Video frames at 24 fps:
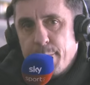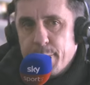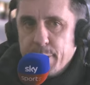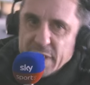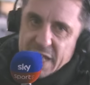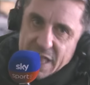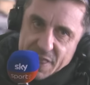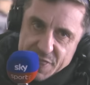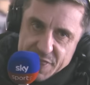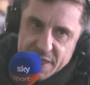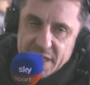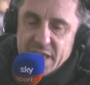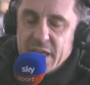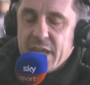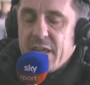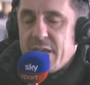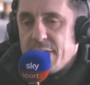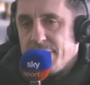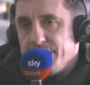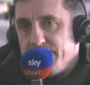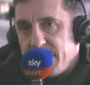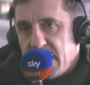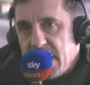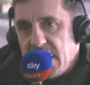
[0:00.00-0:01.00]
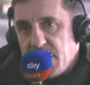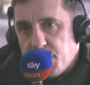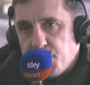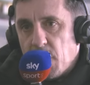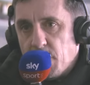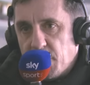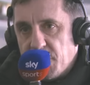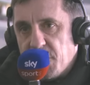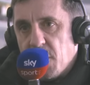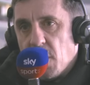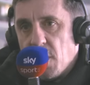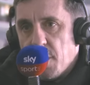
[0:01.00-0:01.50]
But I think it's
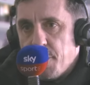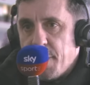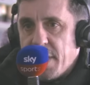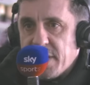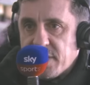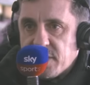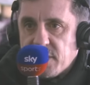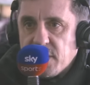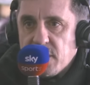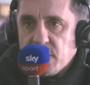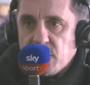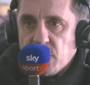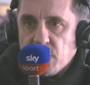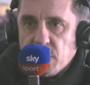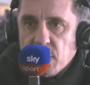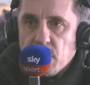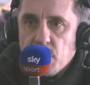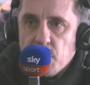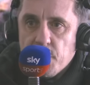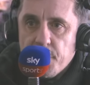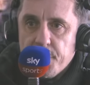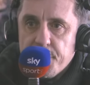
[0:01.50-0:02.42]
probably not the best thing to do.